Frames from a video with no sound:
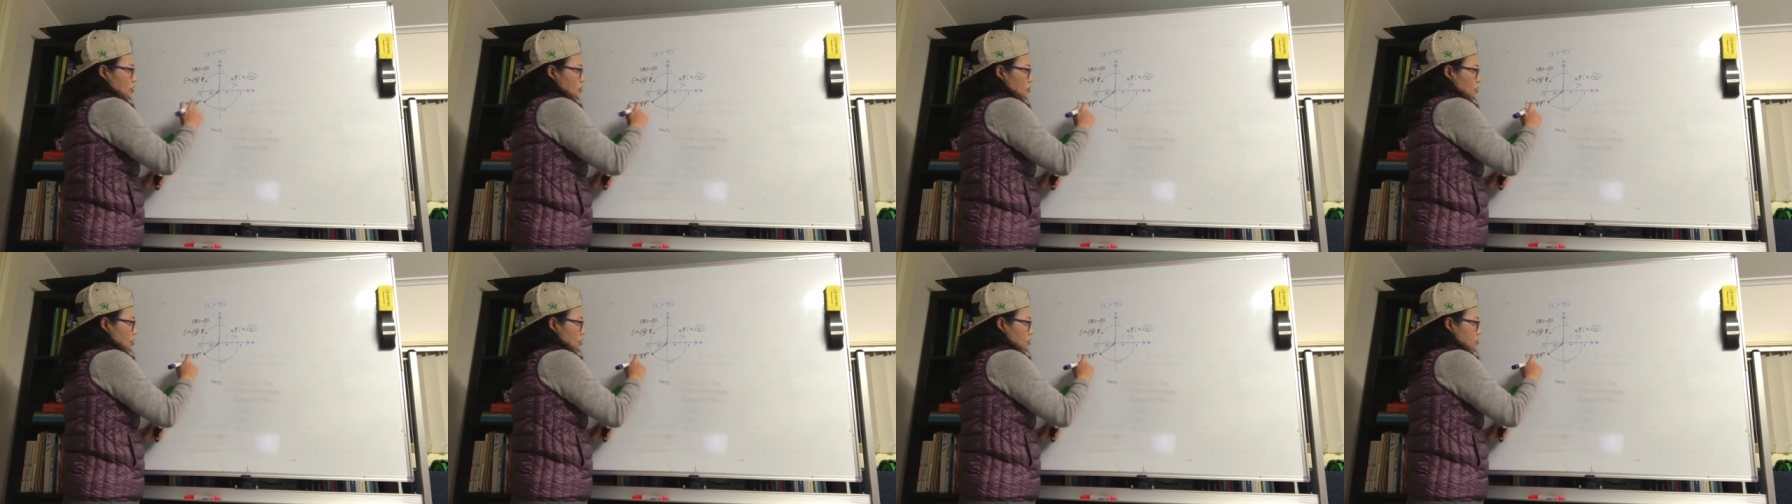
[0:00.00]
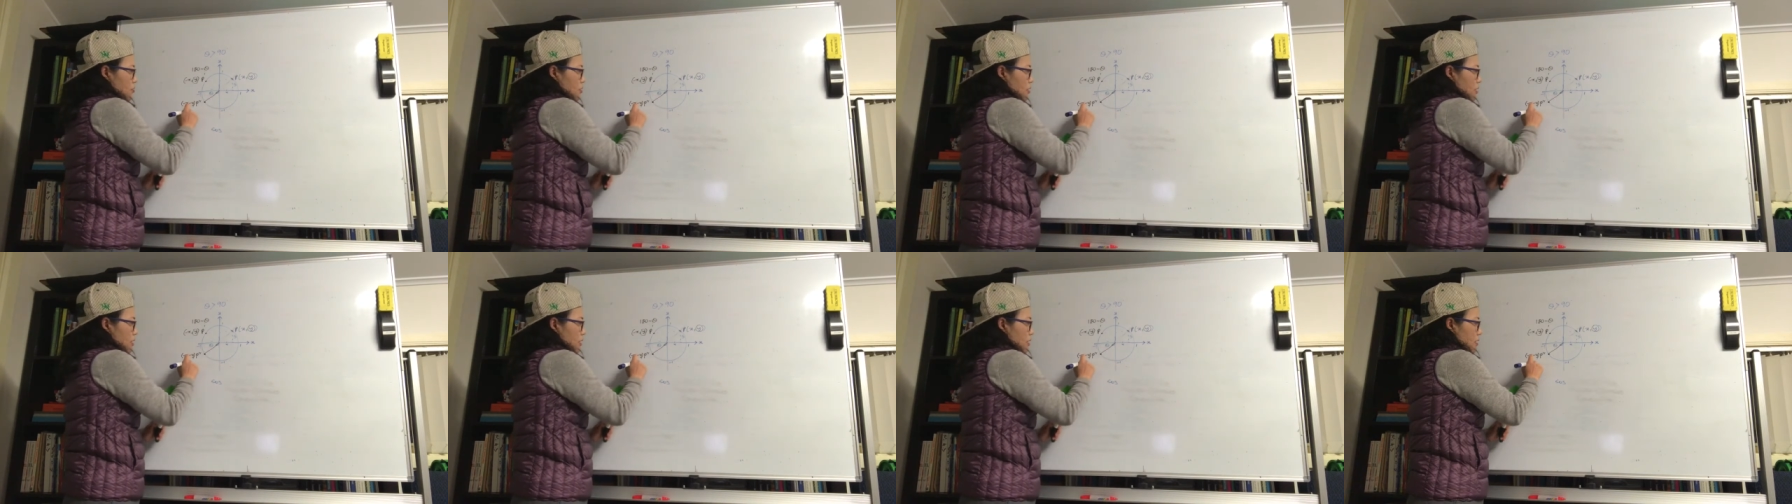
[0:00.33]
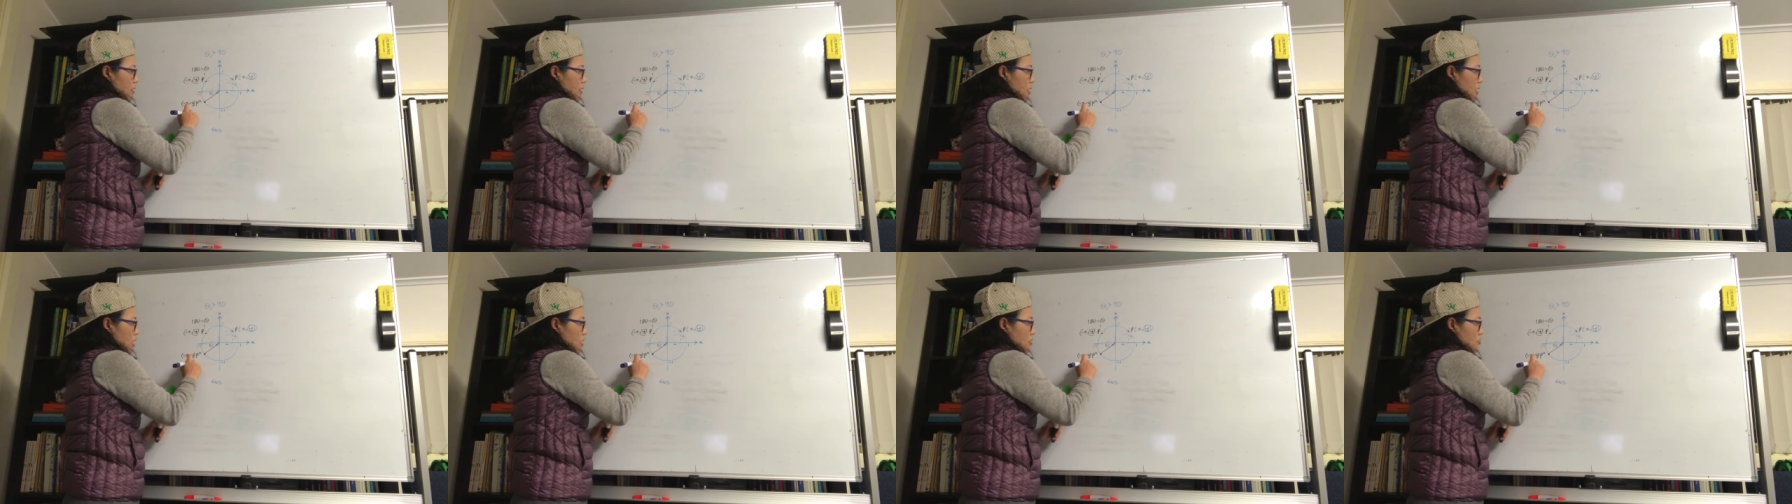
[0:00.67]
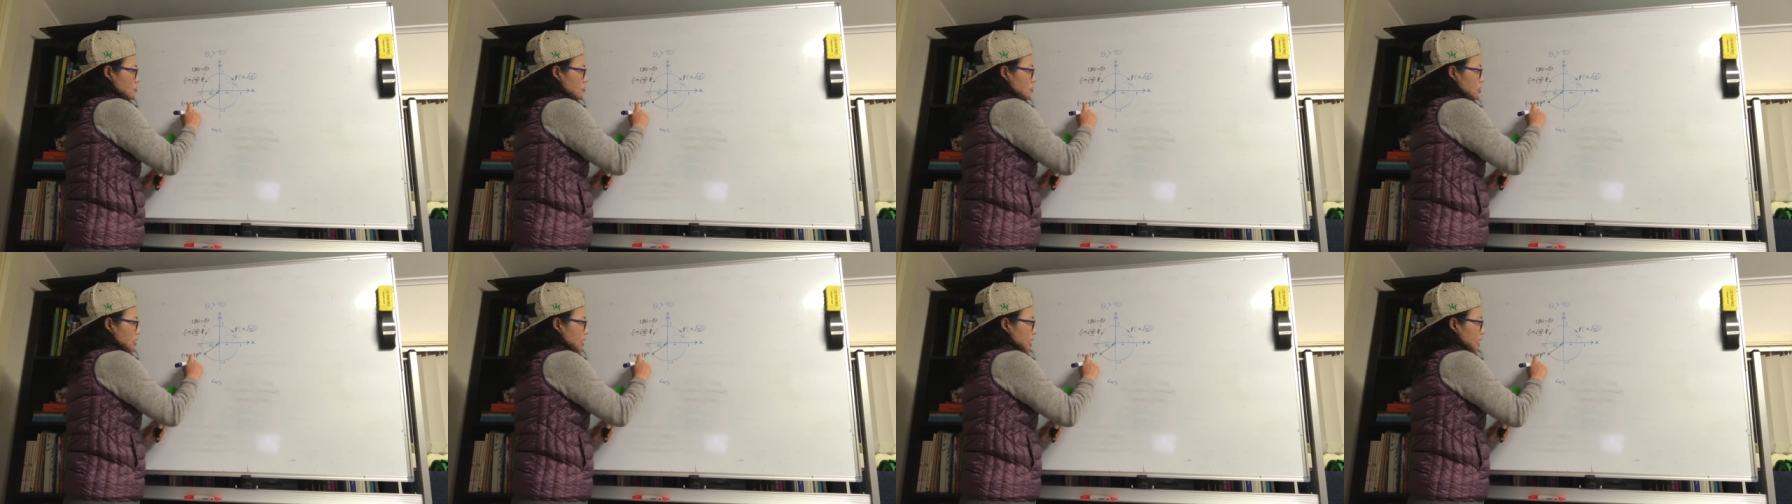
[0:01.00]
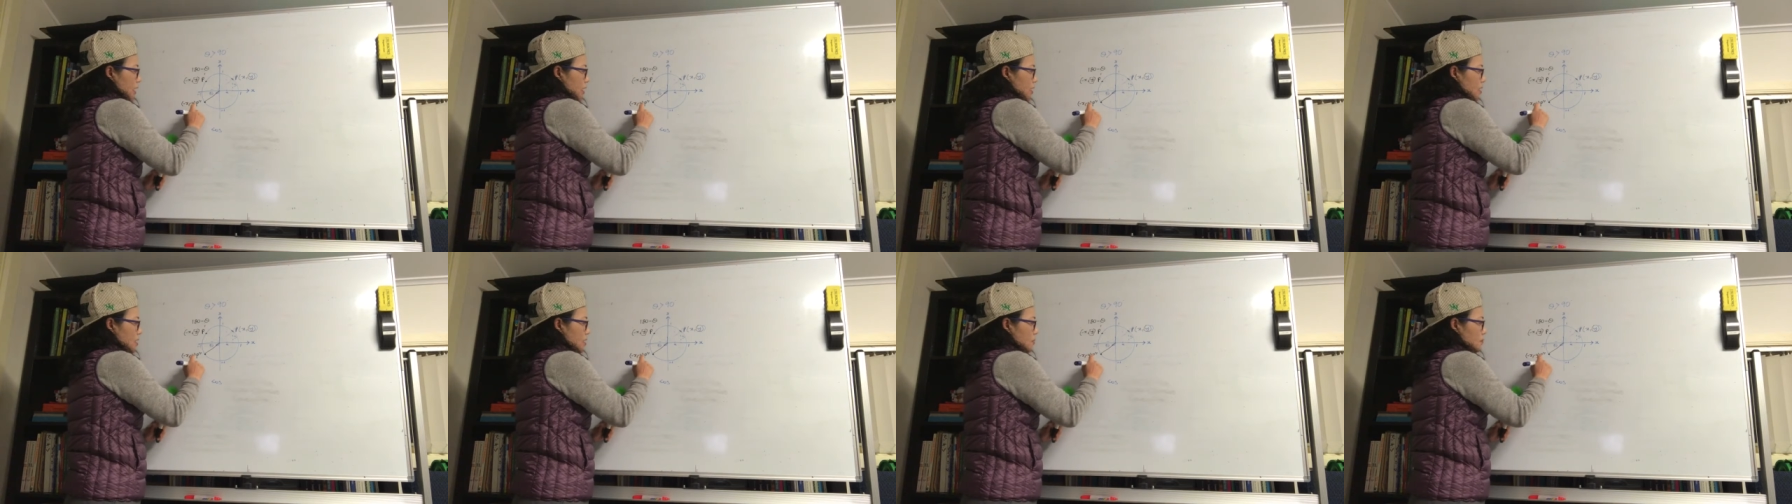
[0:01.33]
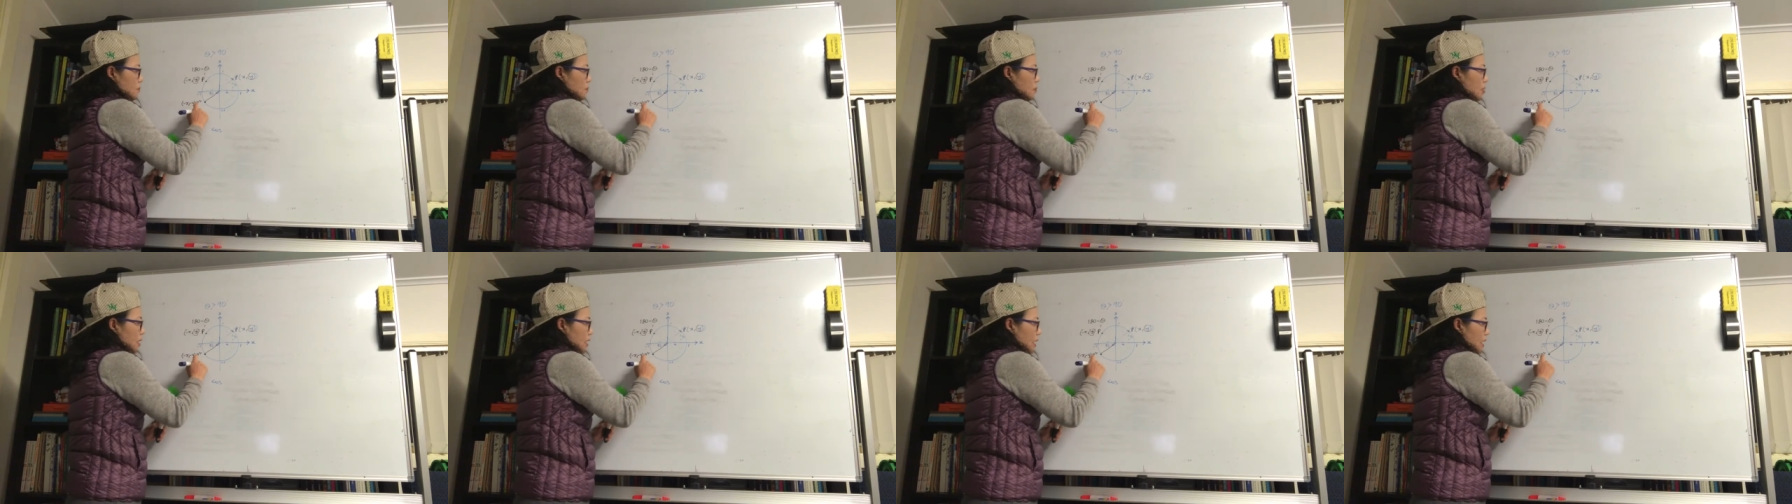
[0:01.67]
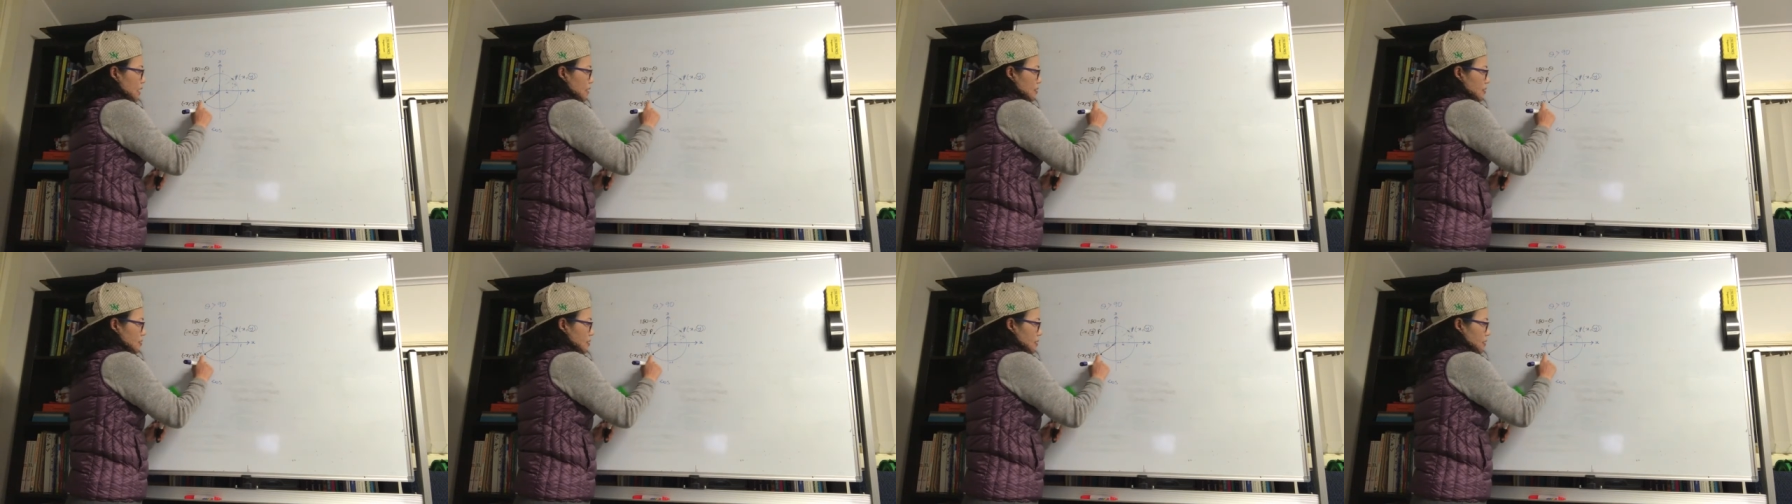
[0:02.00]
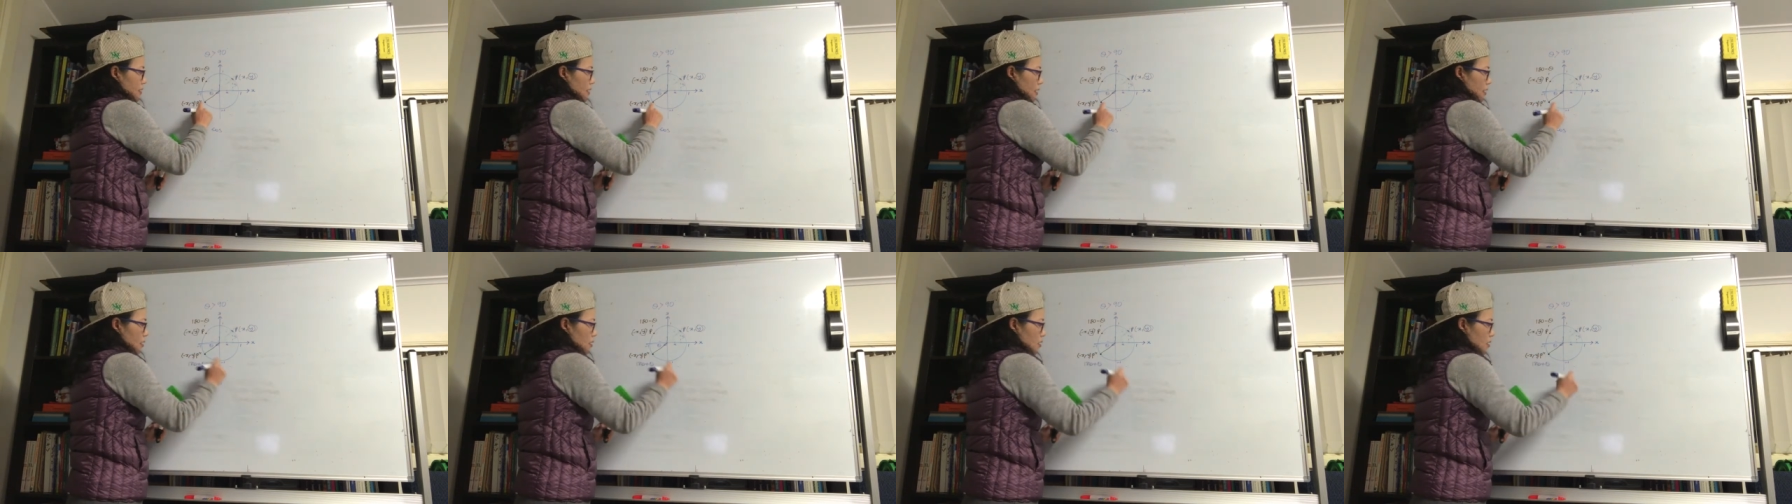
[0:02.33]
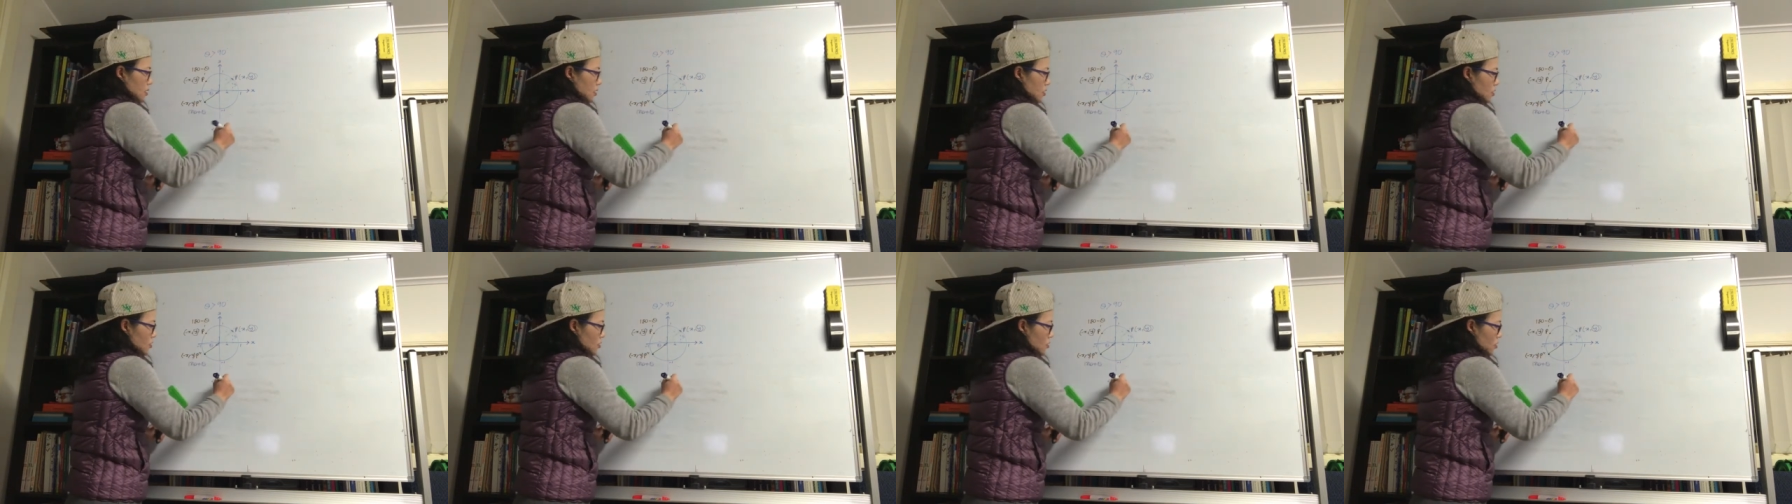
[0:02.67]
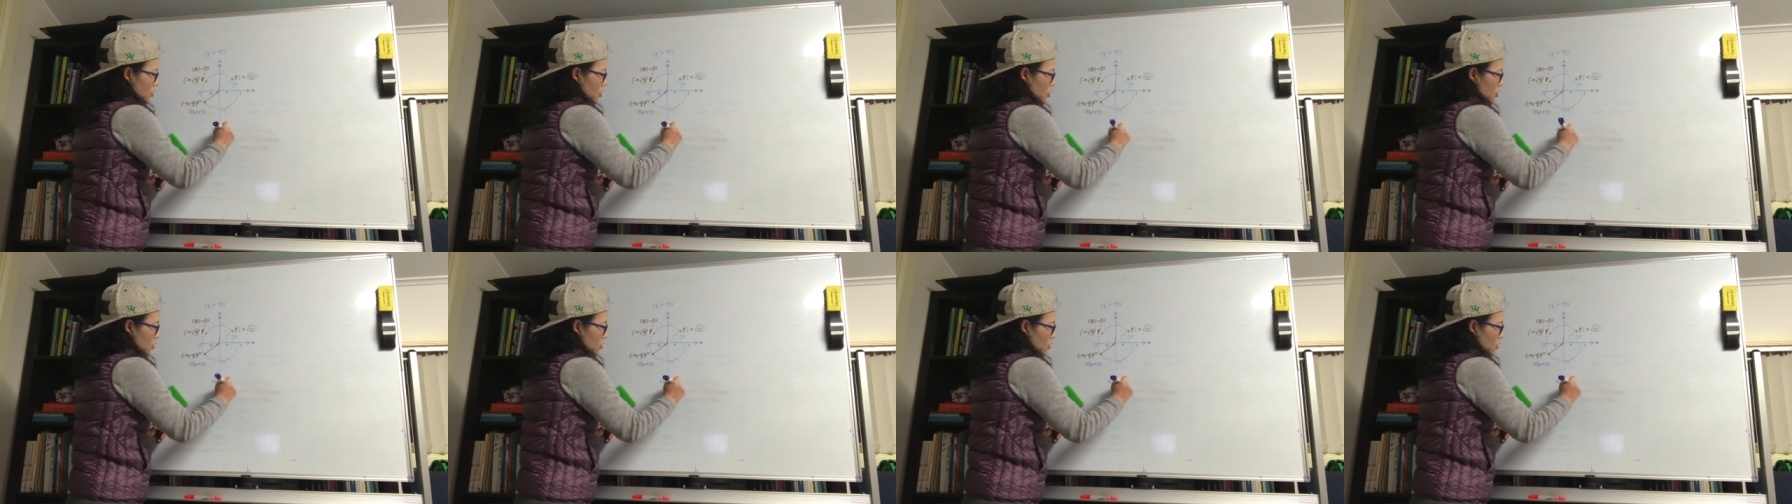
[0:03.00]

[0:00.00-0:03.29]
quadrant is 180 plus theta. So